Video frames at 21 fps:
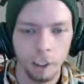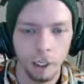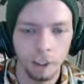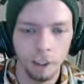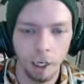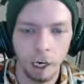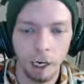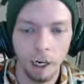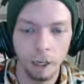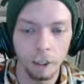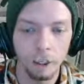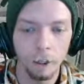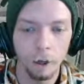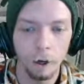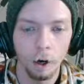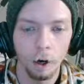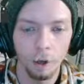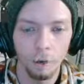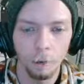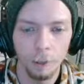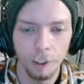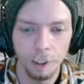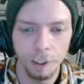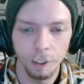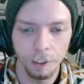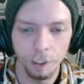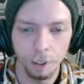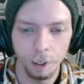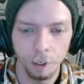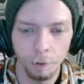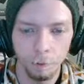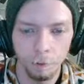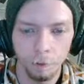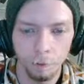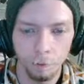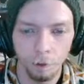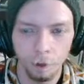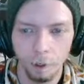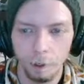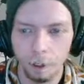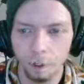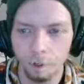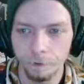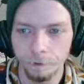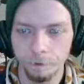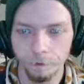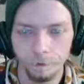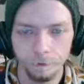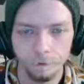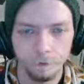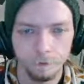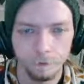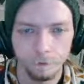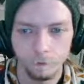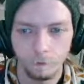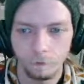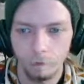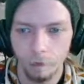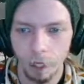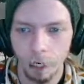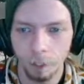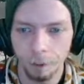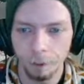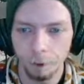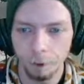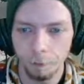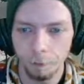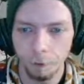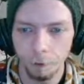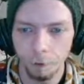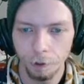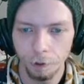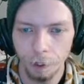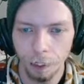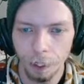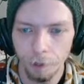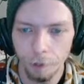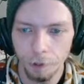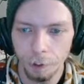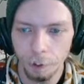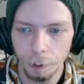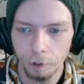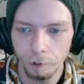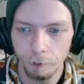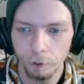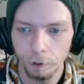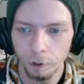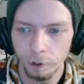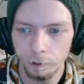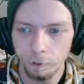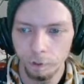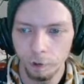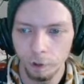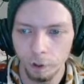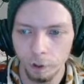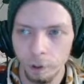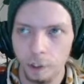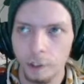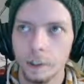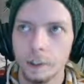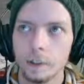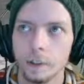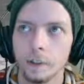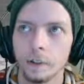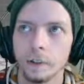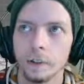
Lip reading: I got a long ways to go before I can actually build a game in C++. But